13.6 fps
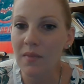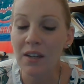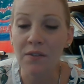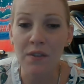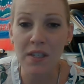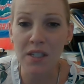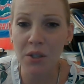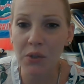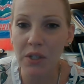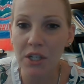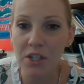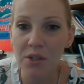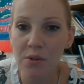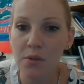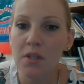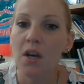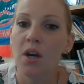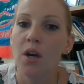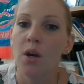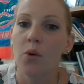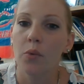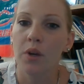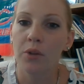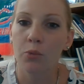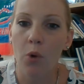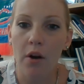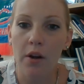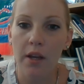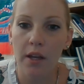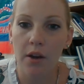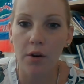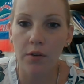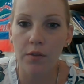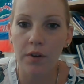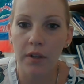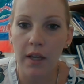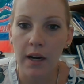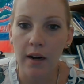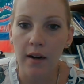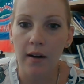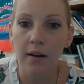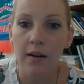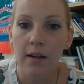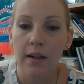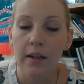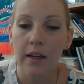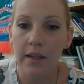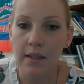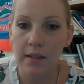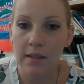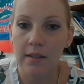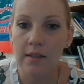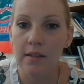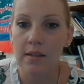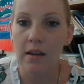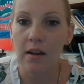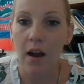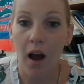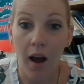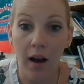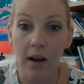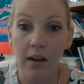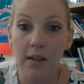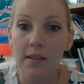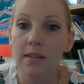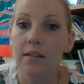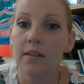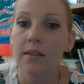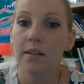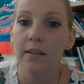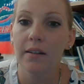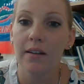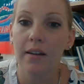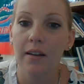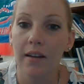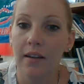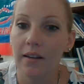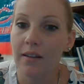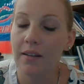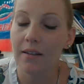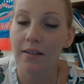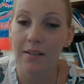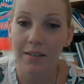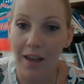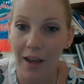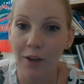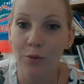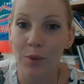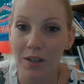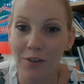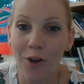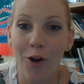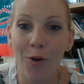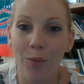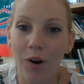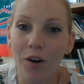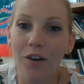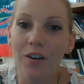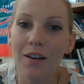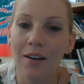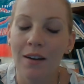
physical issues with walking over there. It is hot. It can be a long walk.